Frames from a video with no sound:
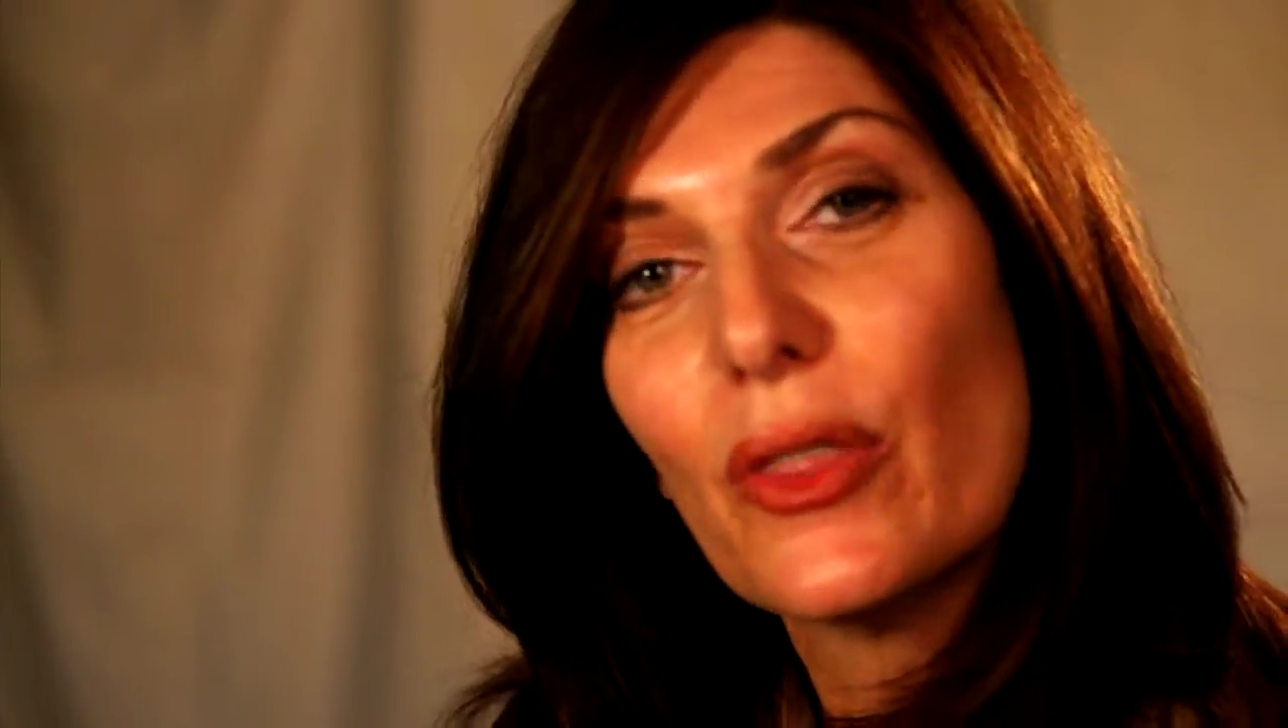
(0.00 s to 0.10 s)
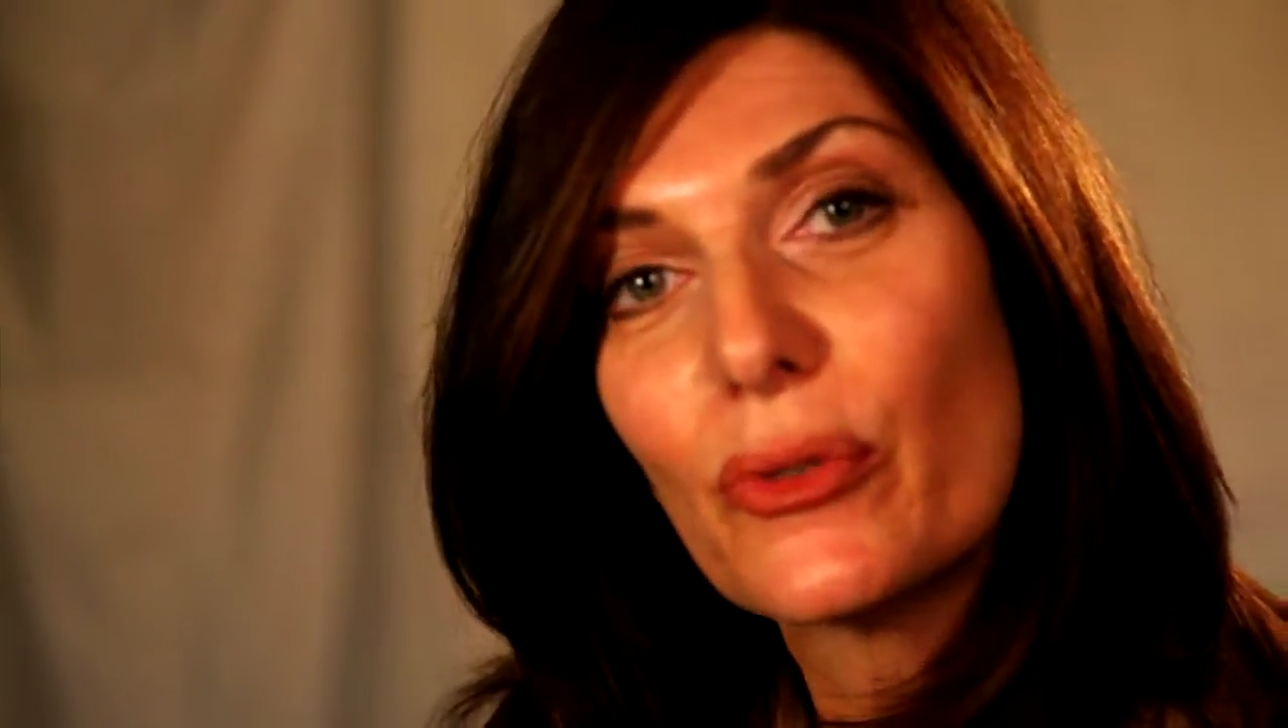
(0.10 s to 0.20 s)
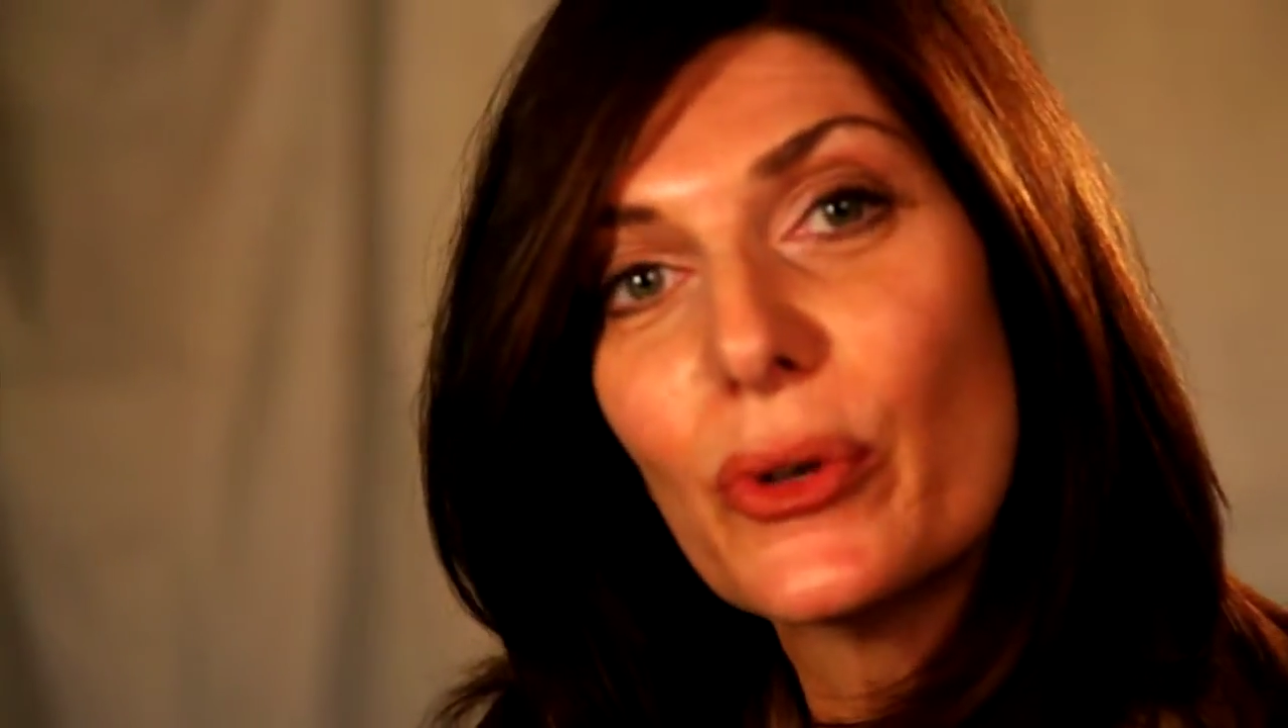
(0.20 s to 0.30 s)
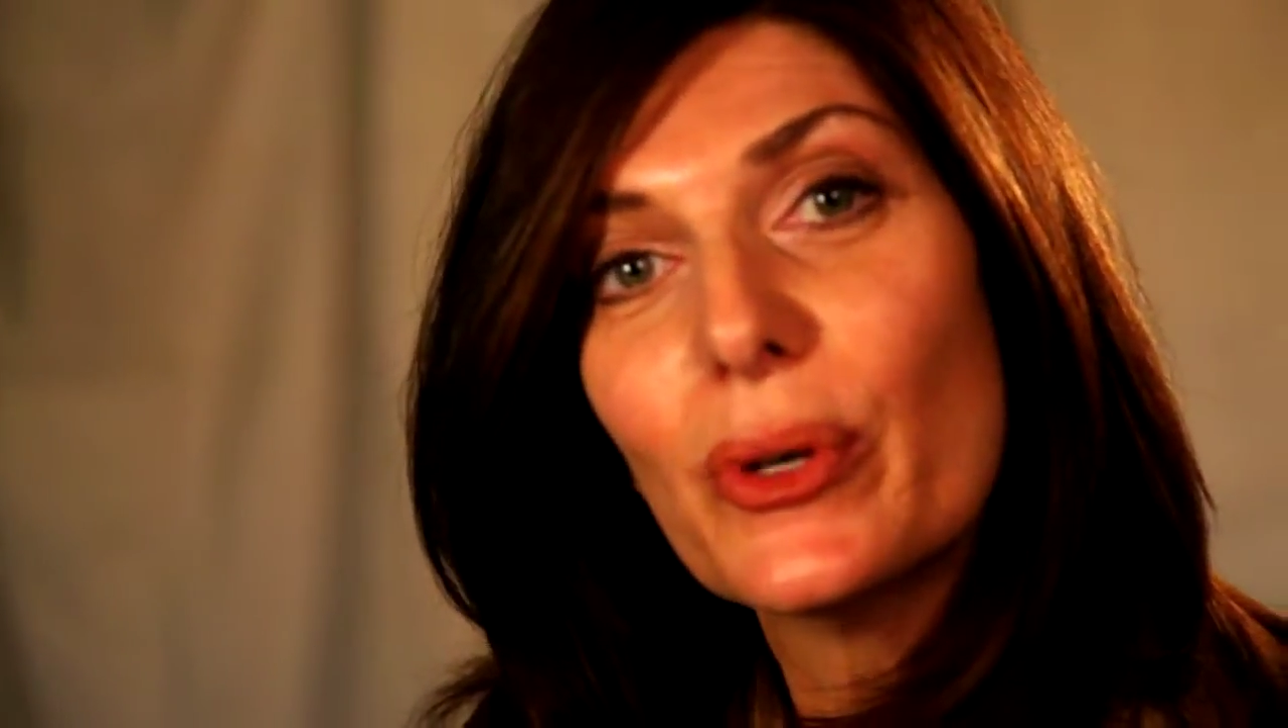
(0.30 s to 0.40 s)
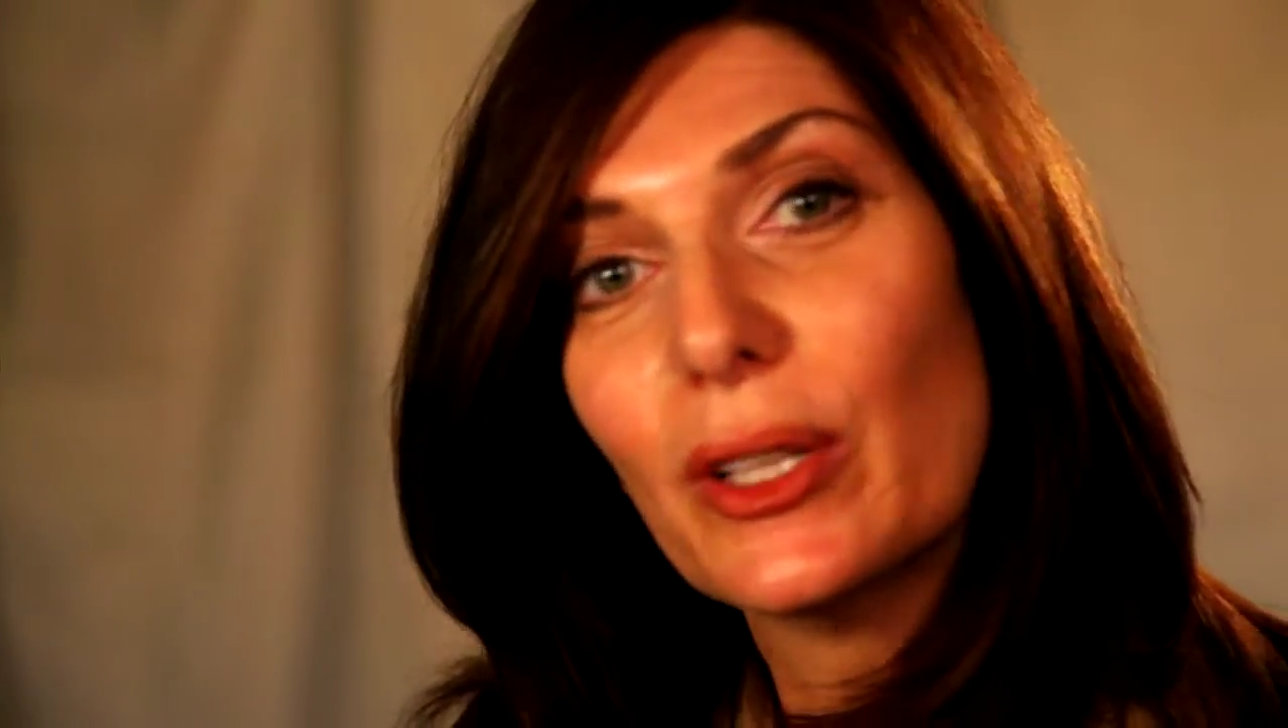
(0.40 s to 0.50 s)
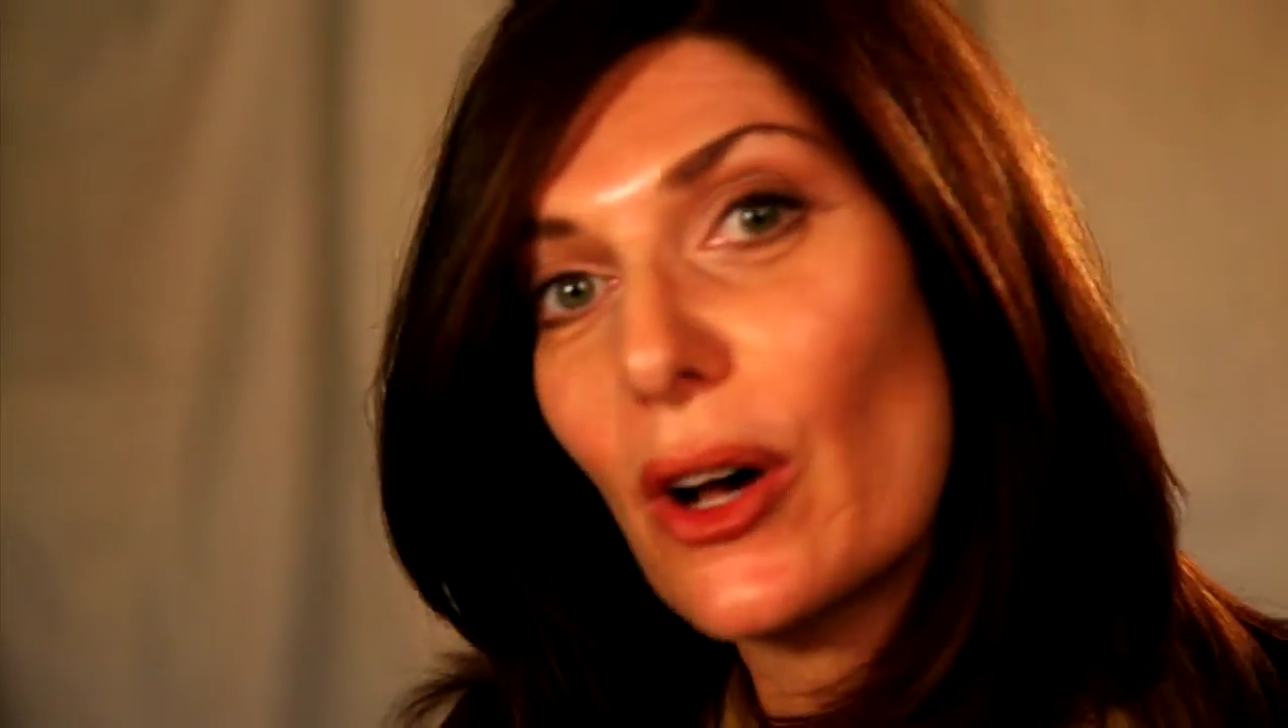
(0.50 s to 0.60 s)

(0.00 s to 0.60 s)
Through a